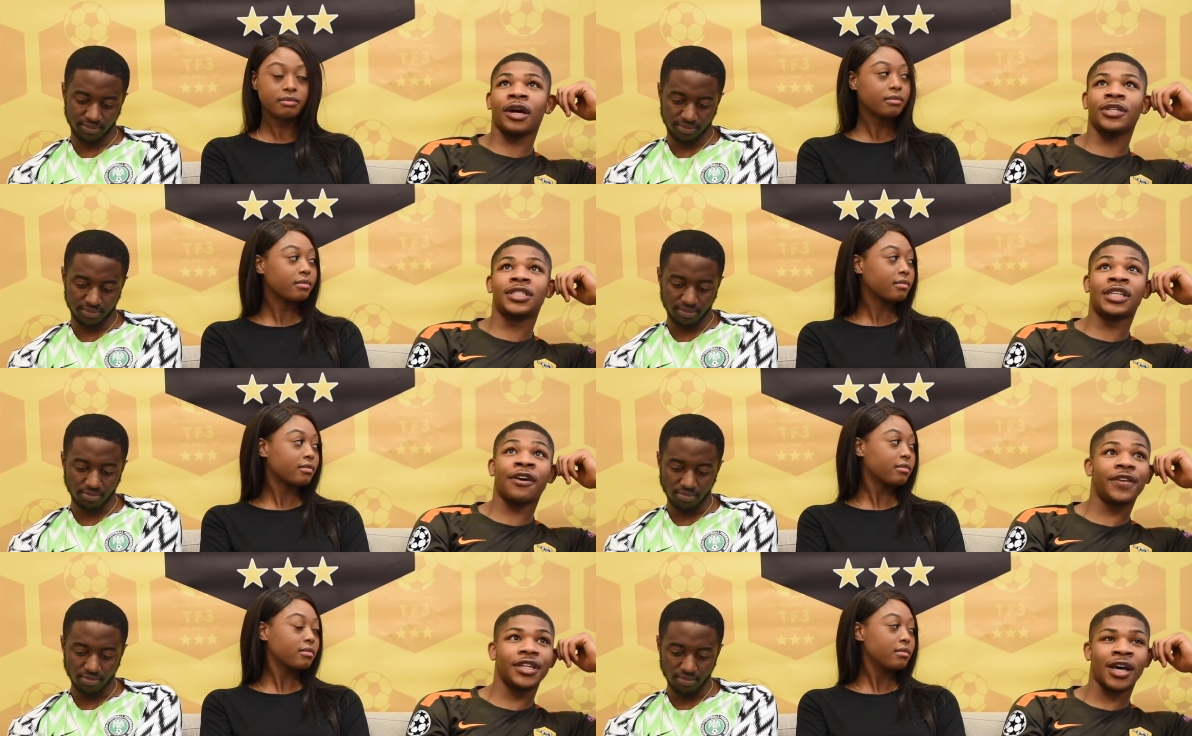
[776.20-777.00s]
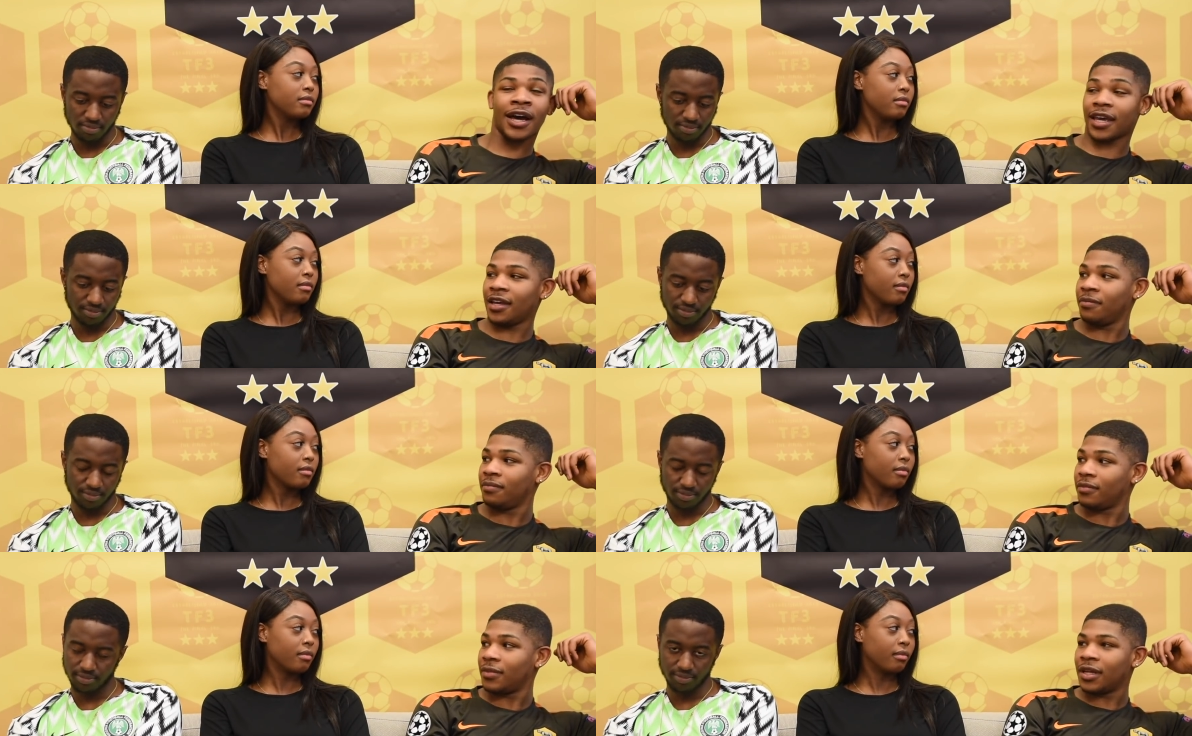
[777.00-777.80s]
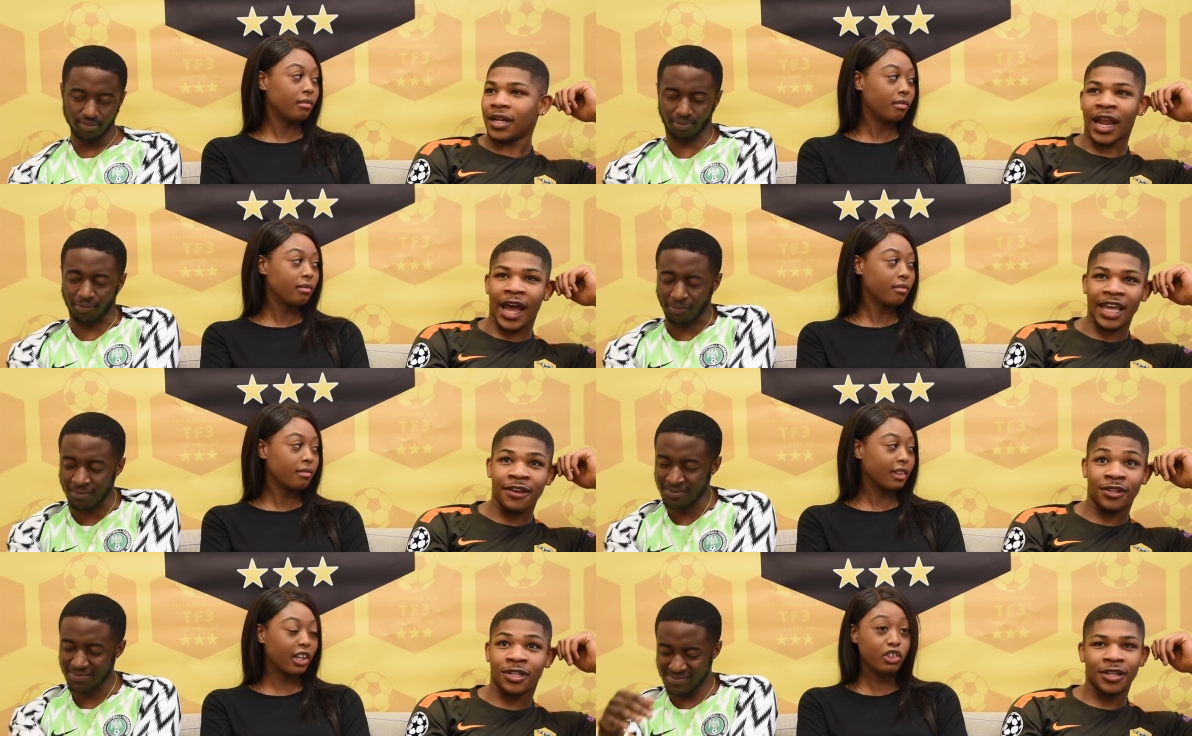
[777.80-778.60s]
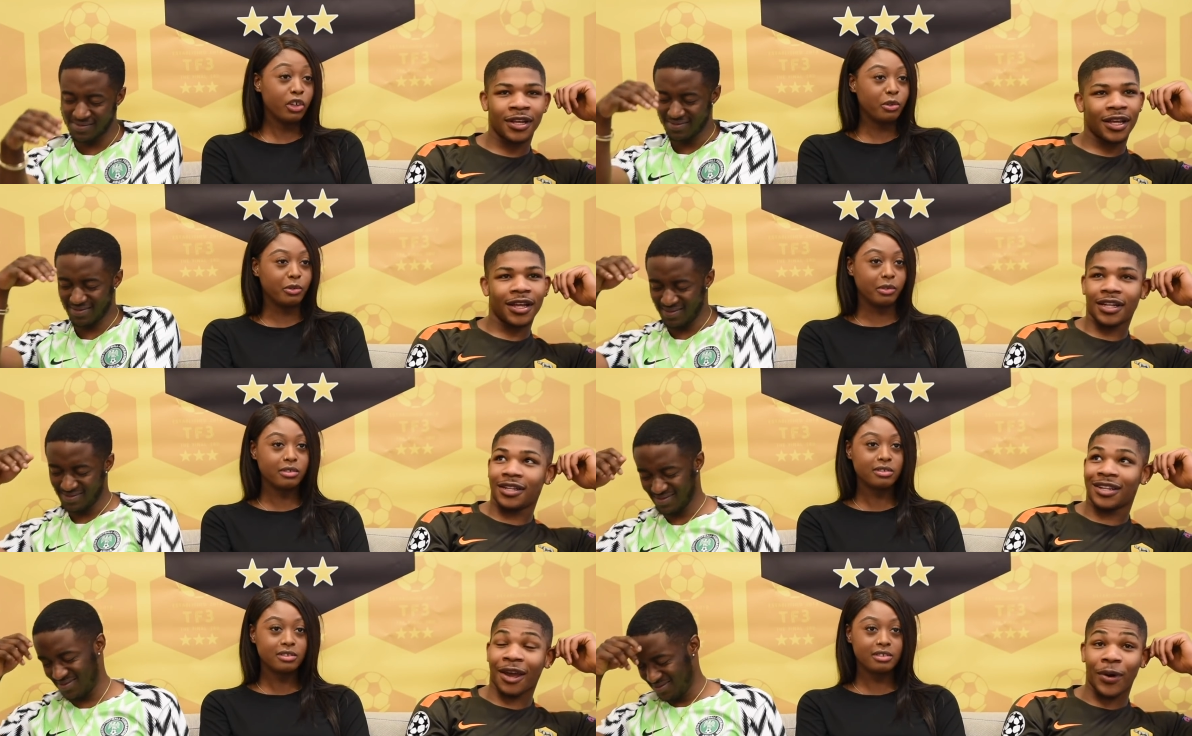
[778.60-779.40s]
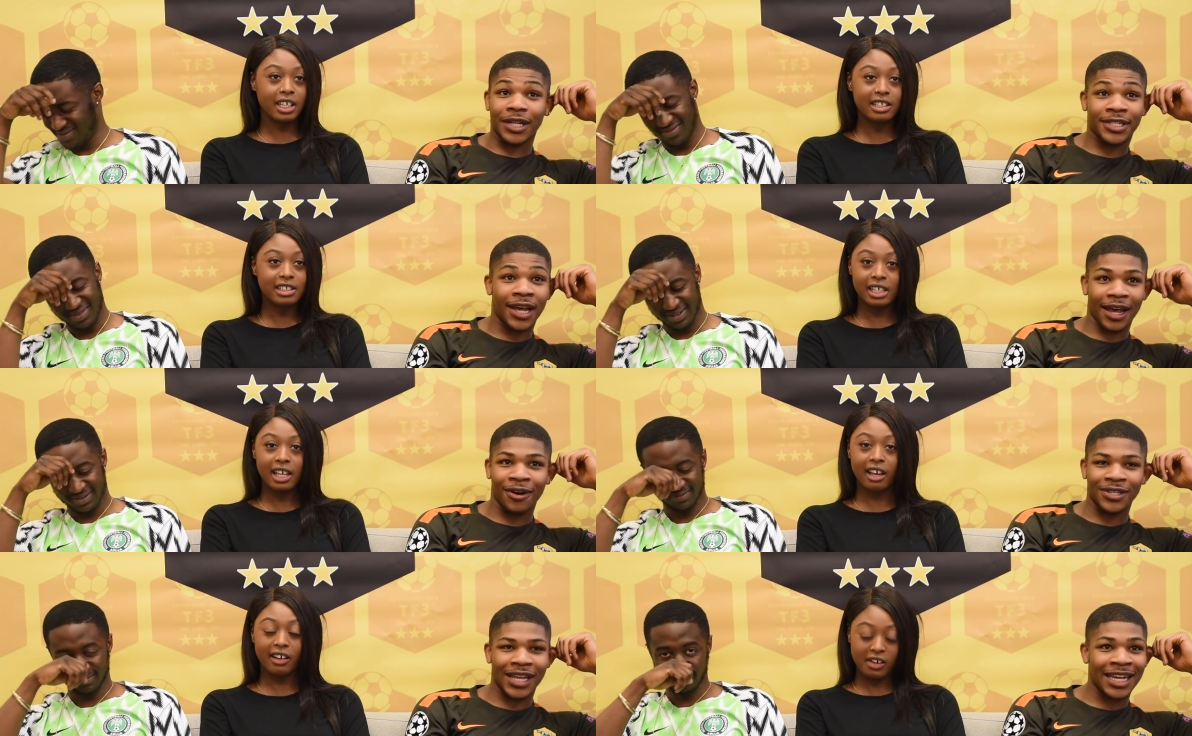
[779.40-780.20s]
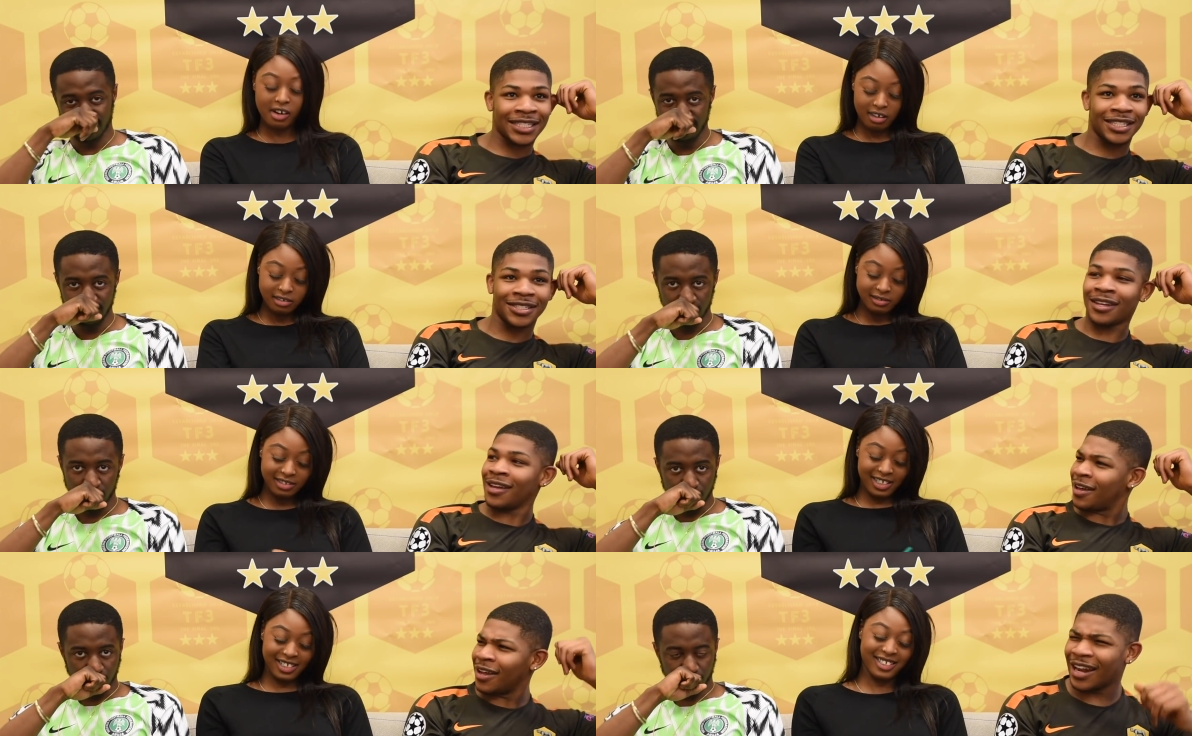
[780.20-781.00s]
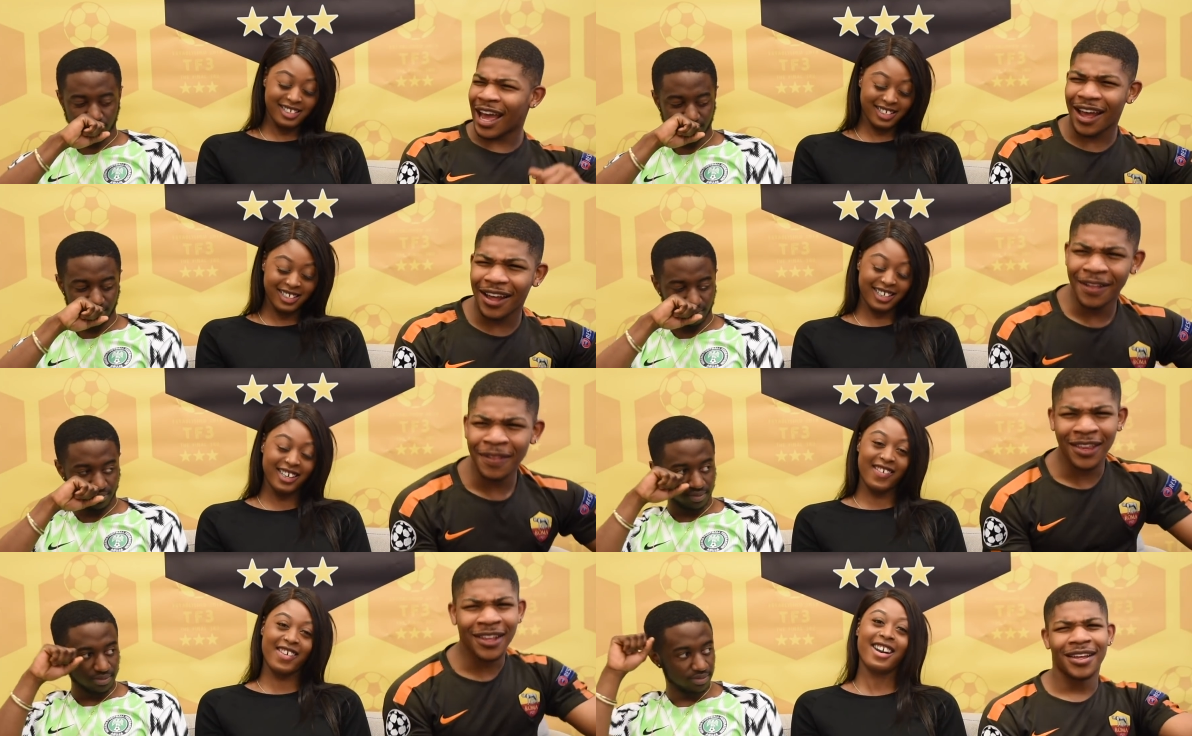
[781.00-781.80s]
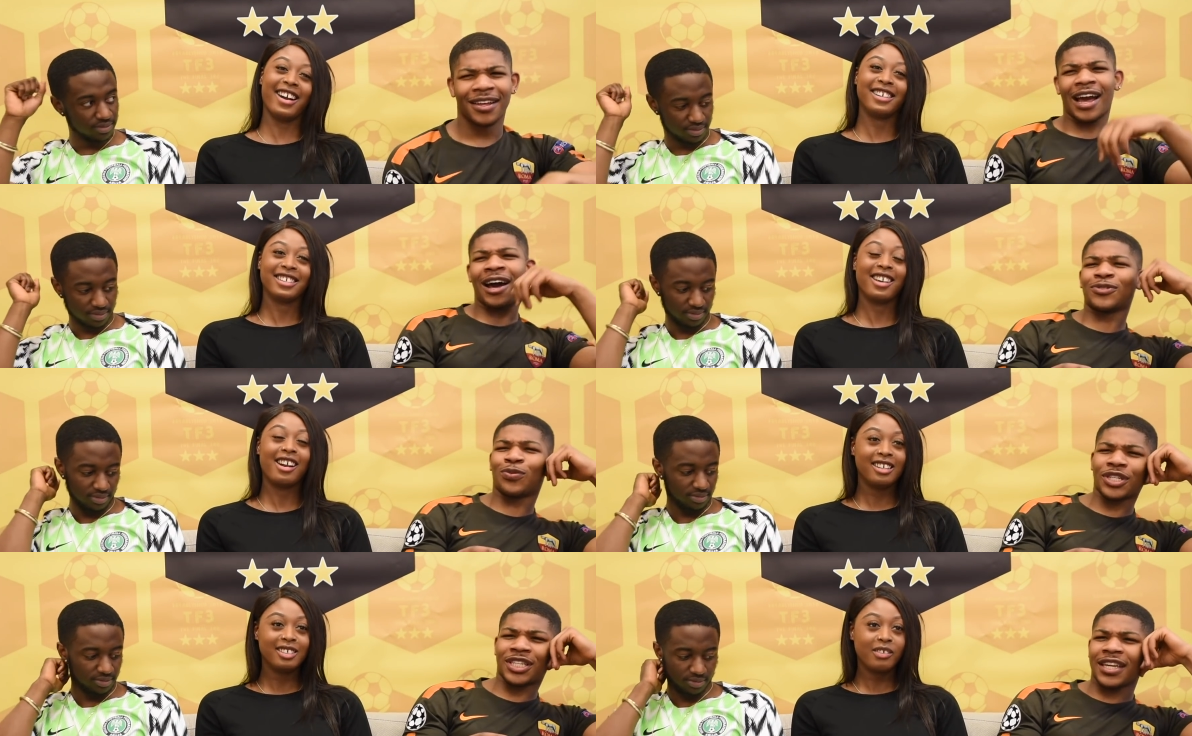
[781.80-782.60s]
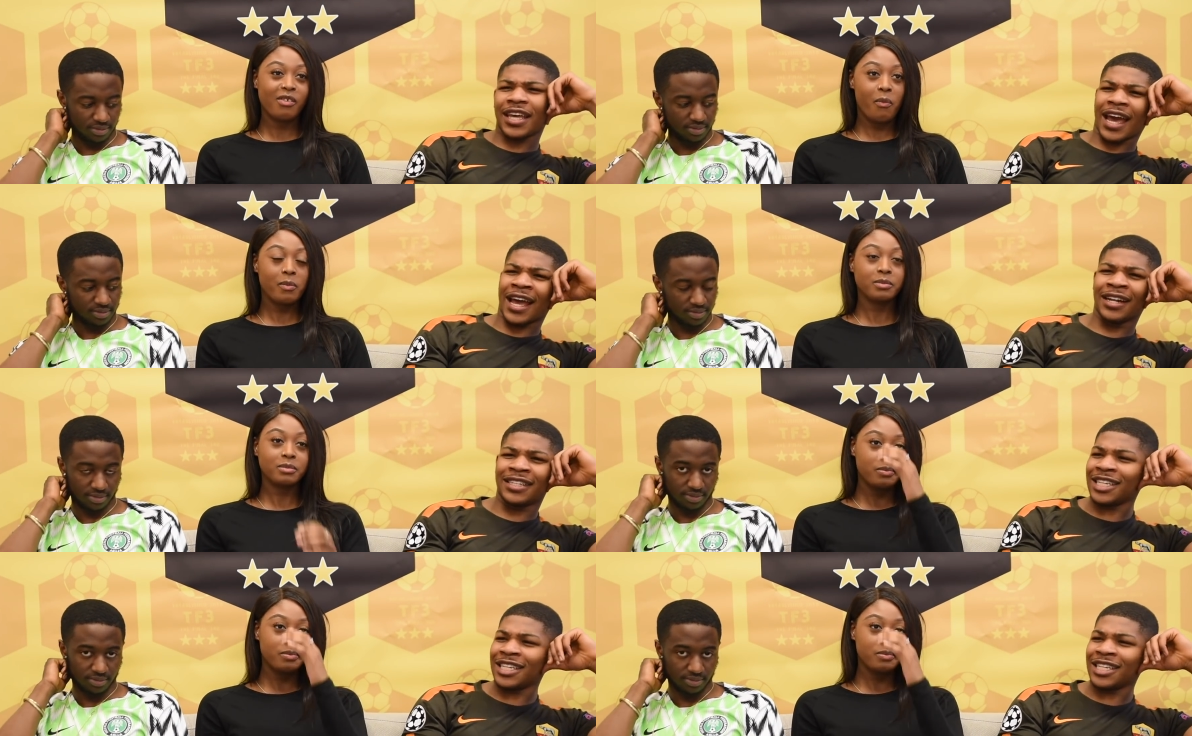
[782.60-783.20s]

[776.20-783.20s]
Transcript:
Speaker 1: there was definitely targeting. Mm. Like they knew. They were. T- it was actually like. I was watching it, and